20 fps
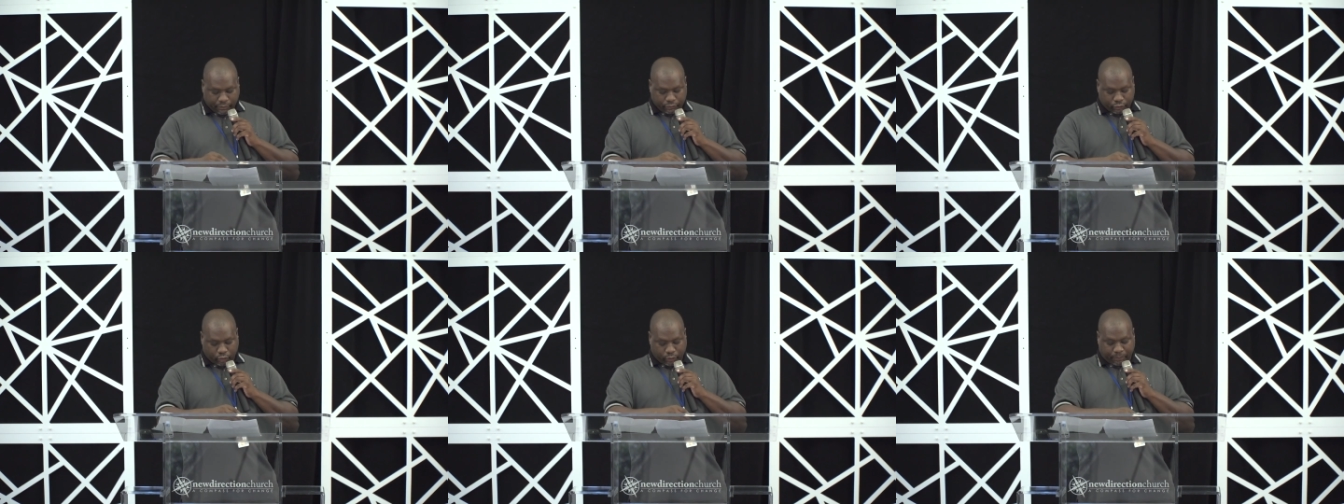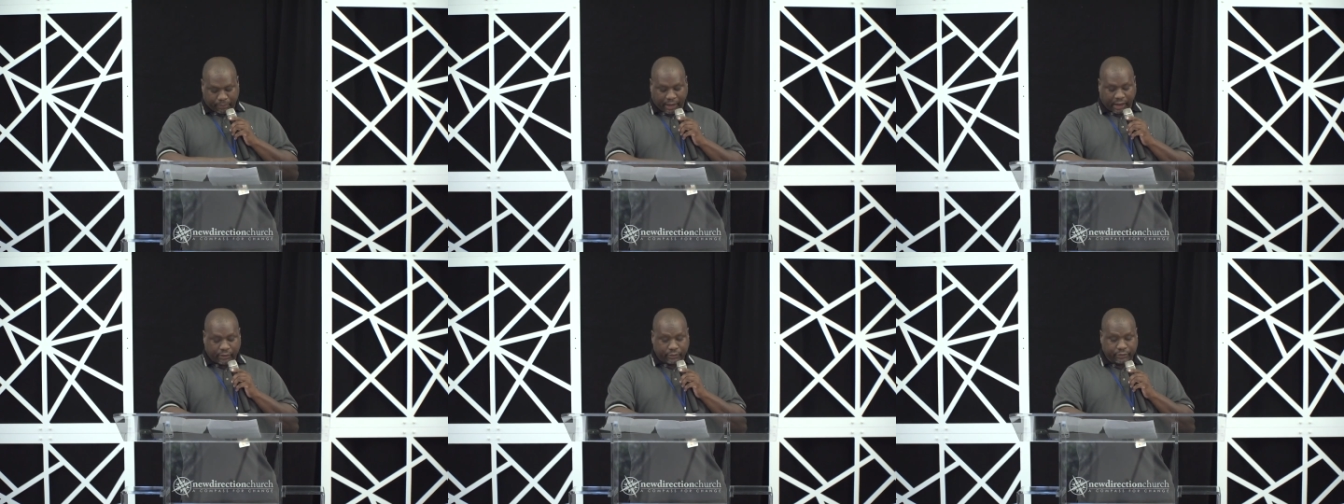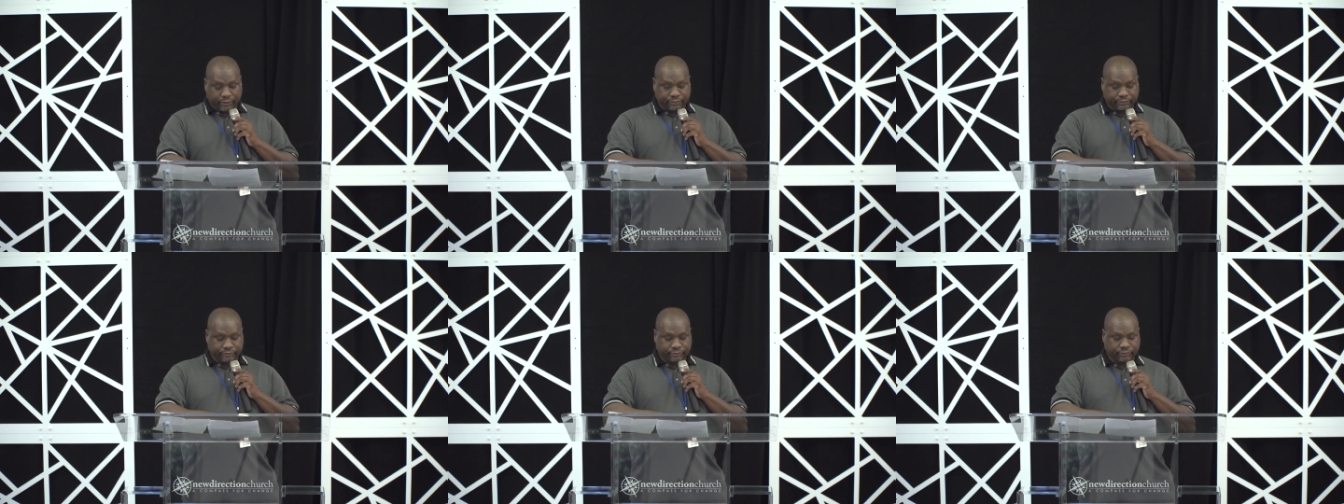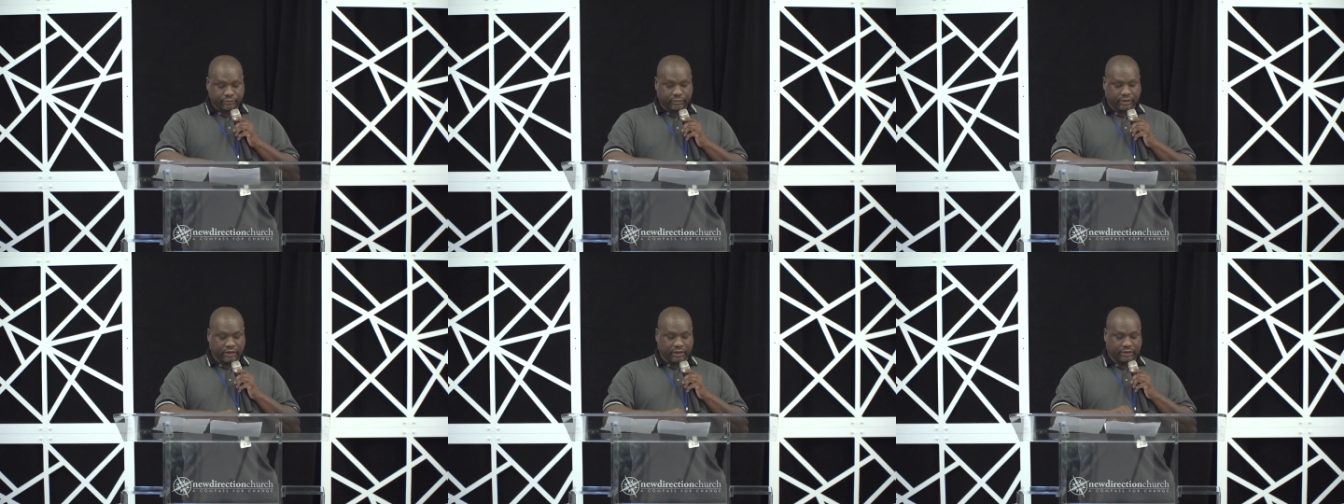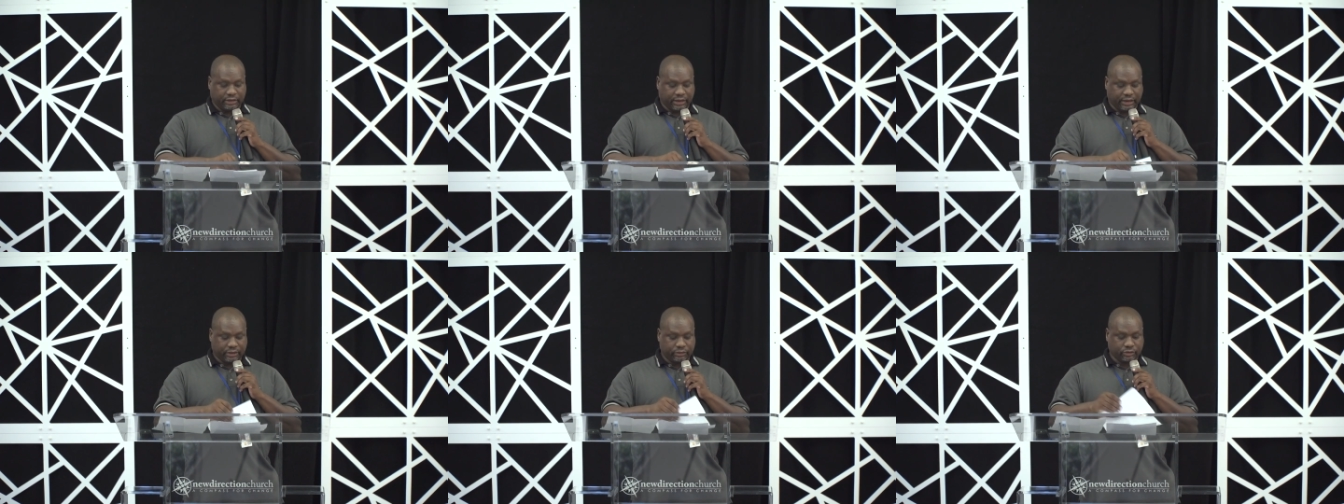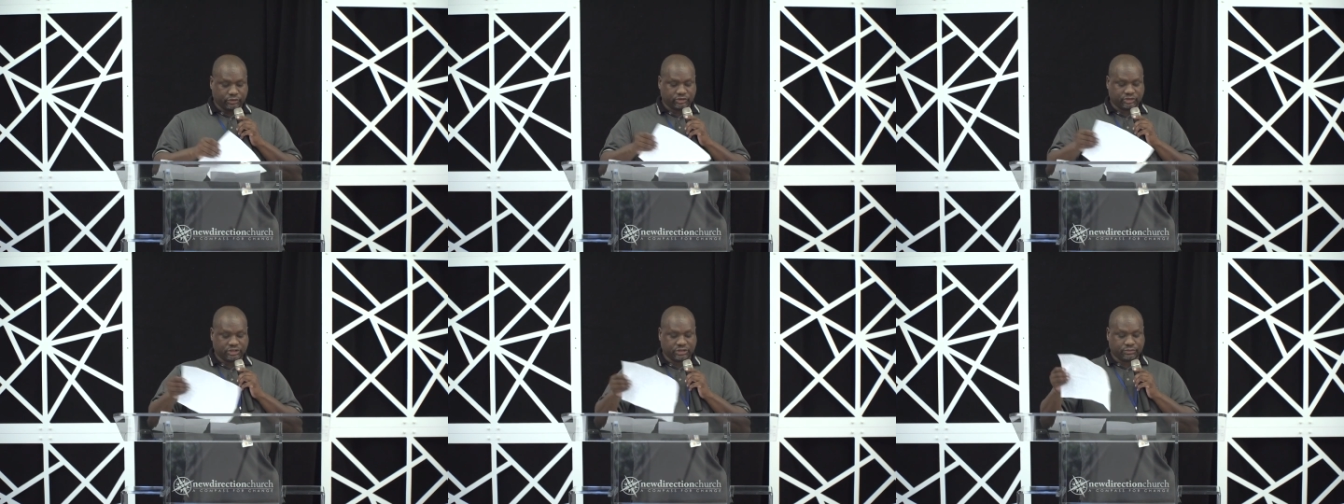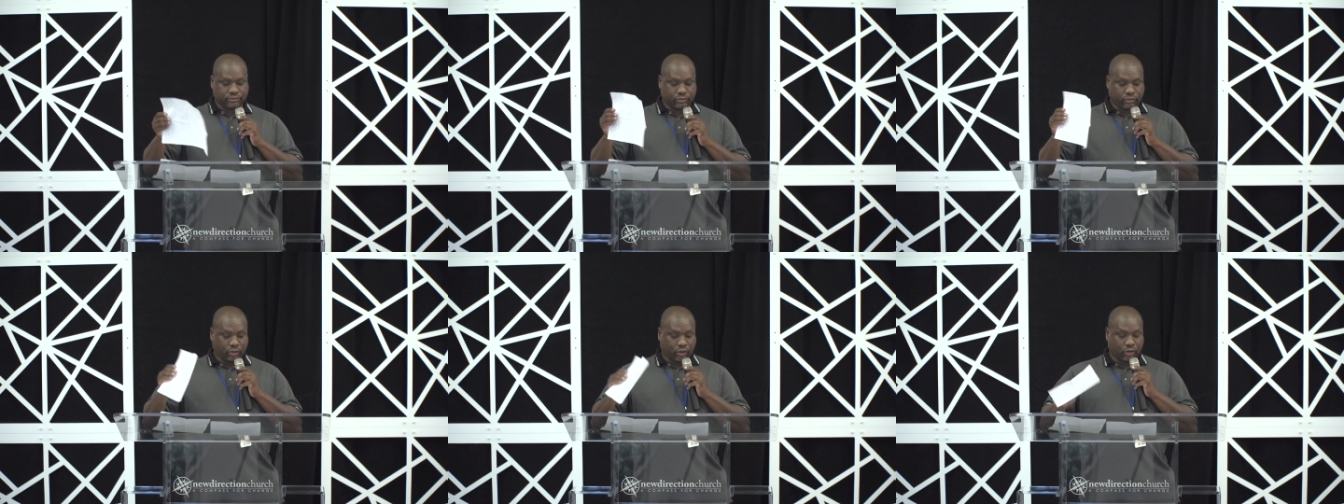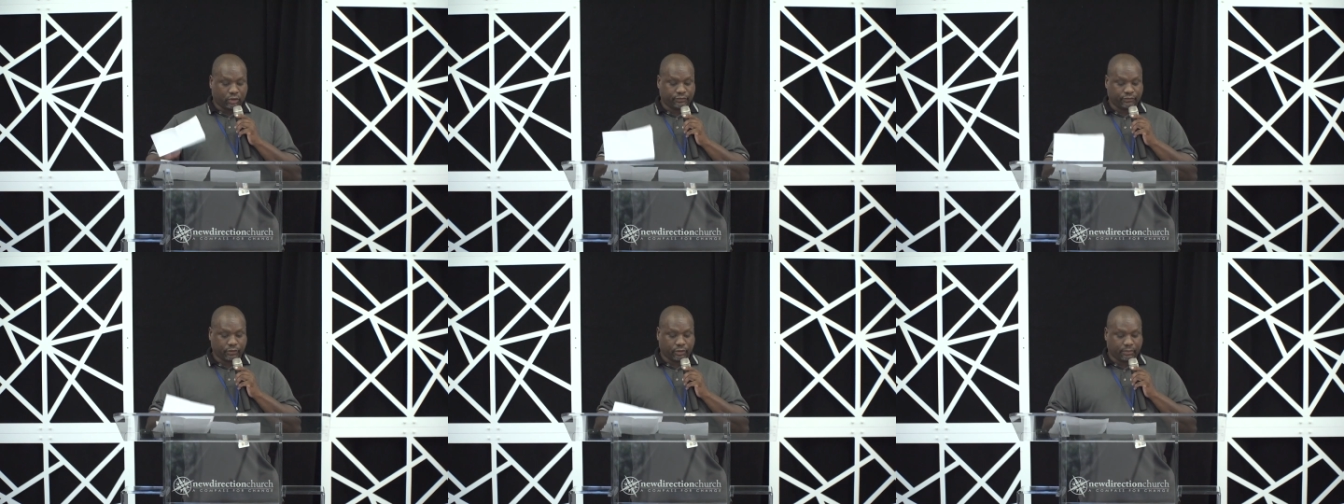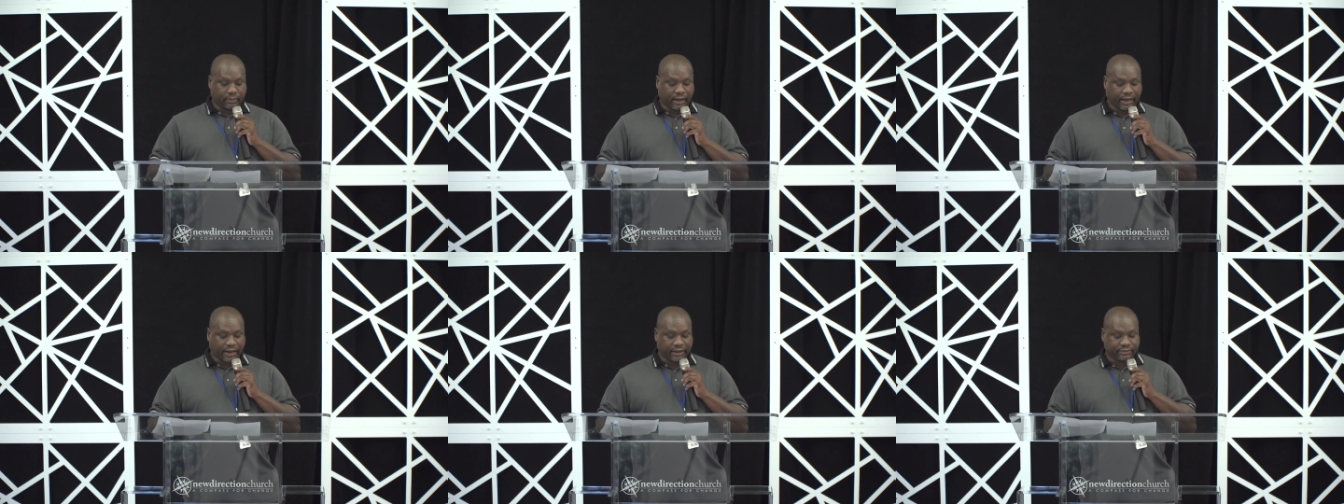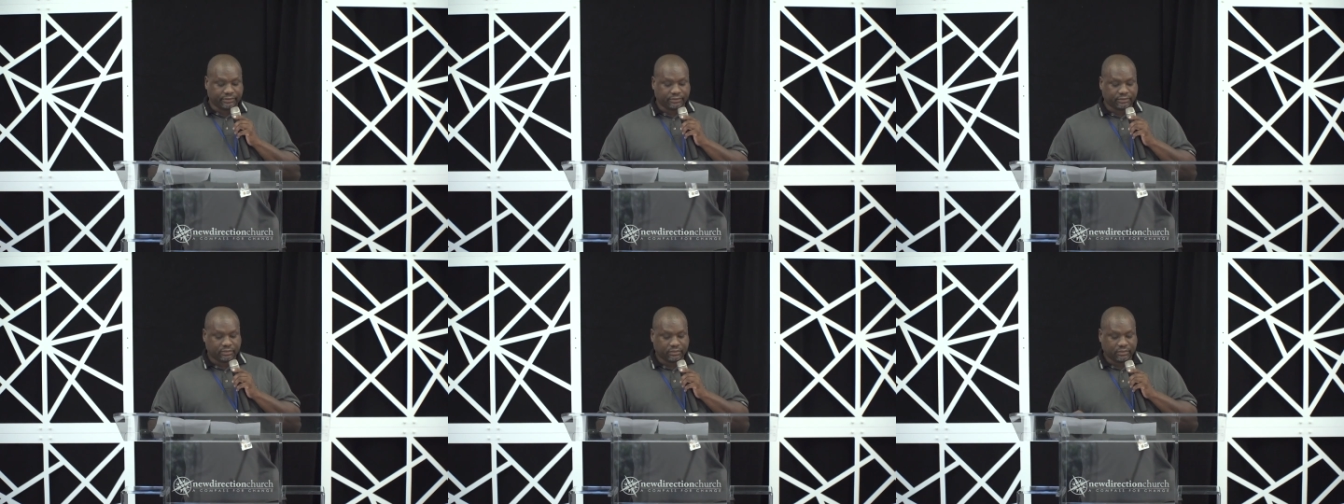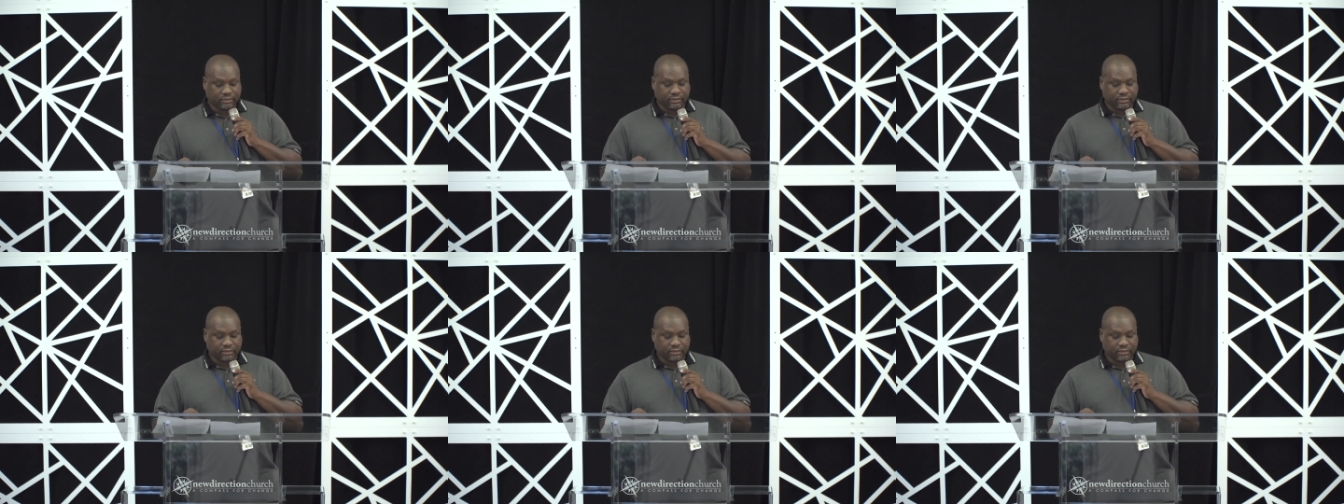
The power and energy of your mind